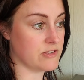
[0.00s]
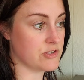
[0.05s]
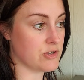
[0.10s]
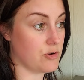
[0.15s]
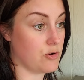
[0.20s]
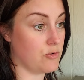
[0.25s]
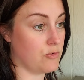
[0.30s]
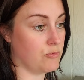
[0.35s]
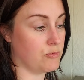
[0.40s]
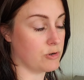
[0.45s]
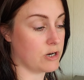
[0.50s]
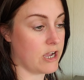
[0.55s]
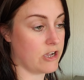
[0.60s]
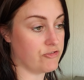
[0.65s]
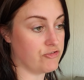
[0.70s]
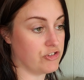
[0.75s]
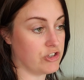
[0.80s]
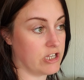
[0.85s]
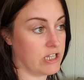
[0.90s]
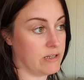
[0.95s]
So we're
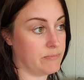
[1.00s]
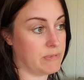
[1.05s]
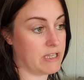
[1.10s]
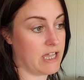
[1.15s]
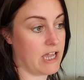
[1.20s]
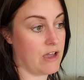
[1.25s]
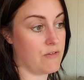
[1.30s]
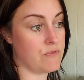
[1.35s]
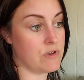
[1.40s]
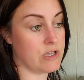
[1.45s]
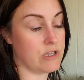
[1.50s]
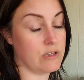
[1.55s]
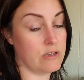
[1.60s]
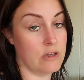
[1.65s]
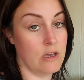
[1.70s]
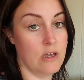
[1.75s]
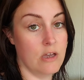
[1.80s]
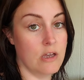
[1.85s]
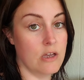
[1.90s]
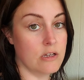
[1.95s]
actually going to be having
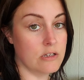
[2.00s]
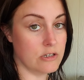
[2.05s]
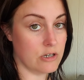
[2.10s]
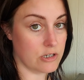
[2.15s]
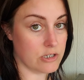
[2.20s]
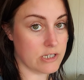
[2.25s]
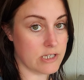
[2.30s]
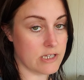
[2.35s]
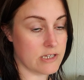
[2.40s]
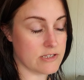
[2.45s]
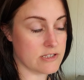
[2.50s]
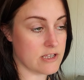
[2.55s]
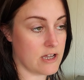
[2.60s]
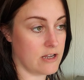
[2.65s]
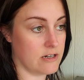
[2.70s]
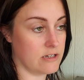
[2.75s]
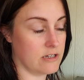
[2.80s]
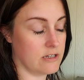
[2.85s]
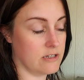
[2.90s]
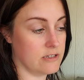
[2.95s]
carne
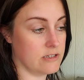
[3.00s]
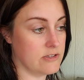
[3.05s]
asada.